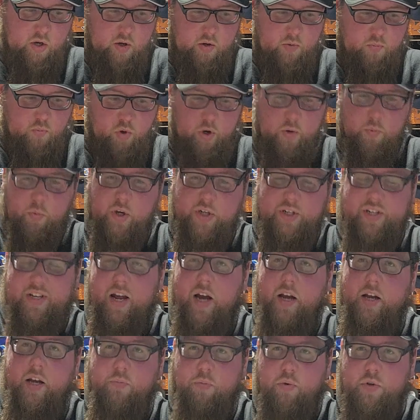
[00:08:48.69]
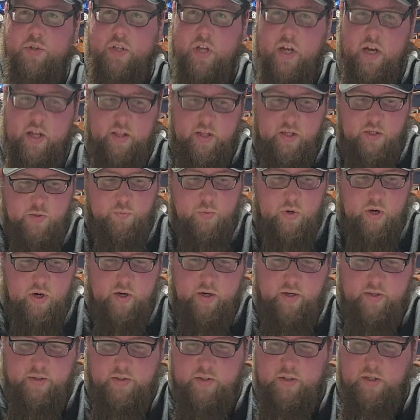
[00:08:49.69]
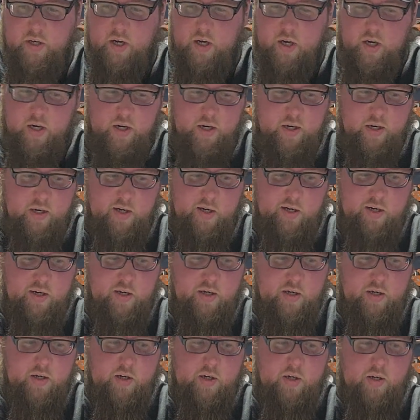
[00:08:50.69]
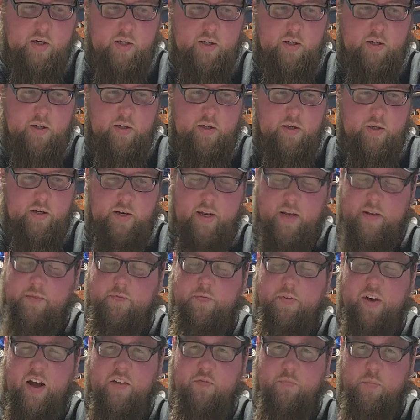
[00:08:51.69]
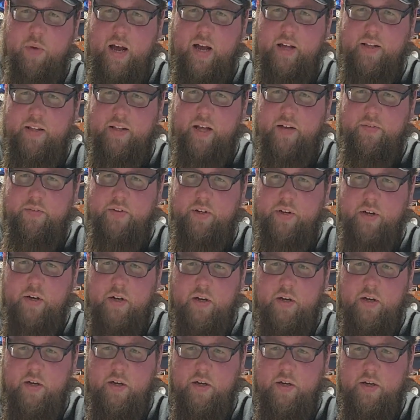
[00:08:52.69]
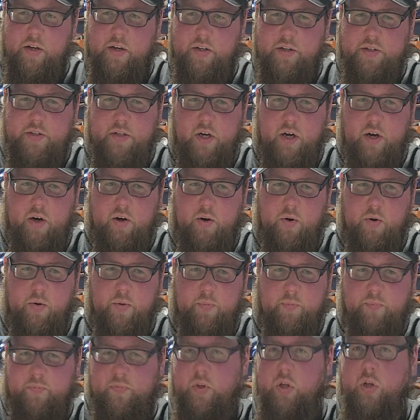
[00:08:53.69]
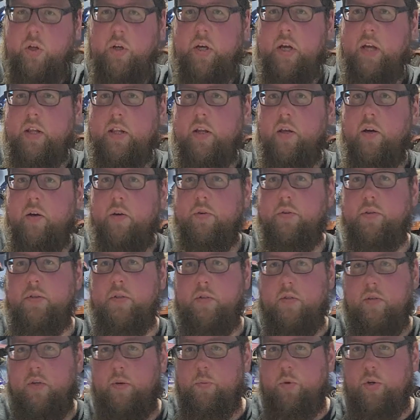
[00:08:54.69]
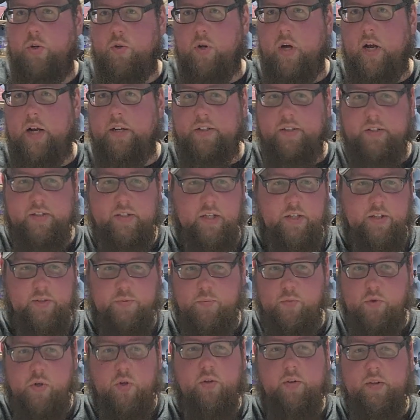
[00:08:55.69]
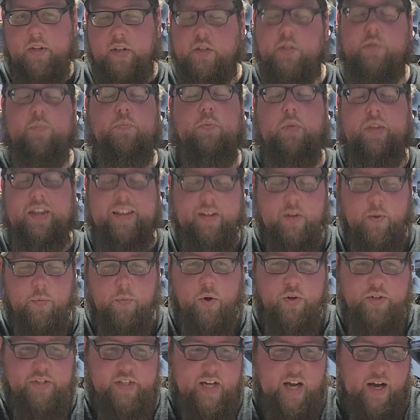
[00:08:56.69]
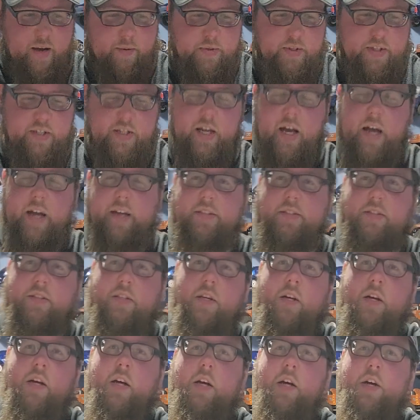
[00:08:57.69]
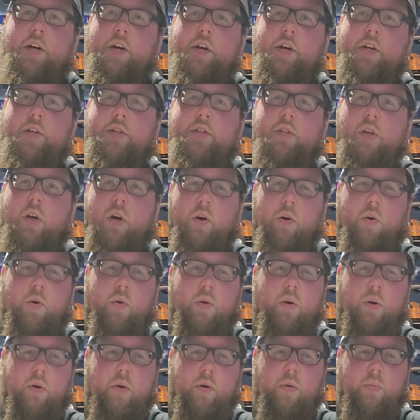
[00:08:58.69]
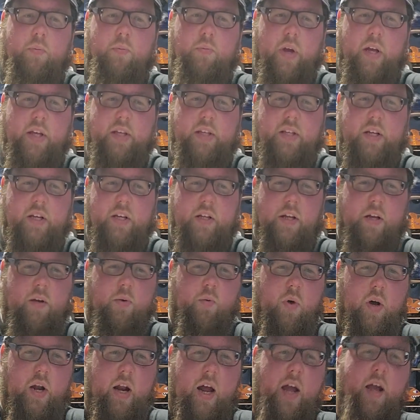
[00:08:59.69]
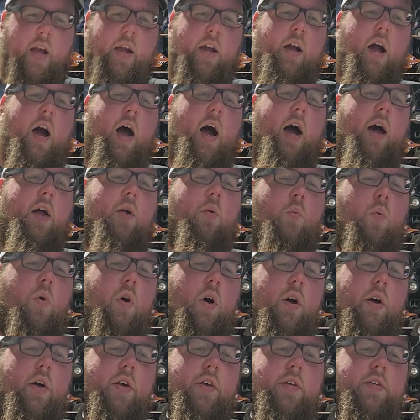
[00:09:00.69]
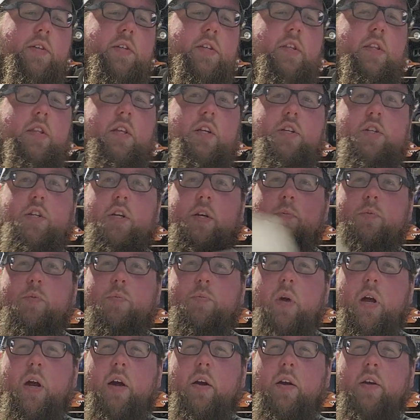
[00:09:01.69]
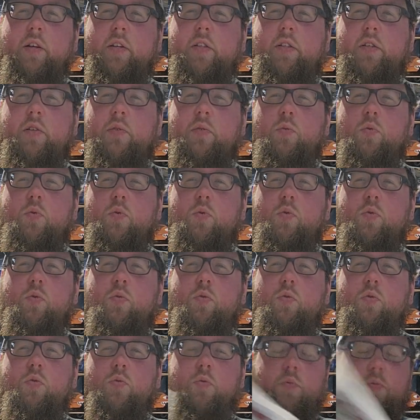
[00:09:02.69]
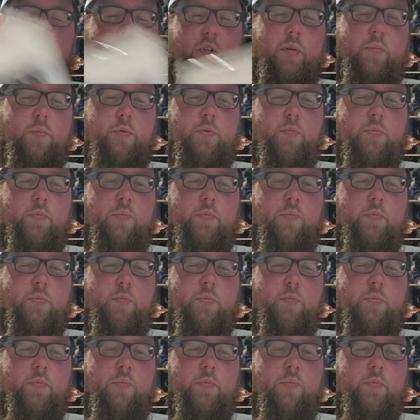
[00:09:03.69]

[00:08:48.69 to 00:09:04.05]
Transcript: Pretty much 90% of these bearings are 5x11. So you can get those. I mean, Traxxas sells them. Like the most common size. So basically what I got was the Jim's bearings. Ooh, Jim's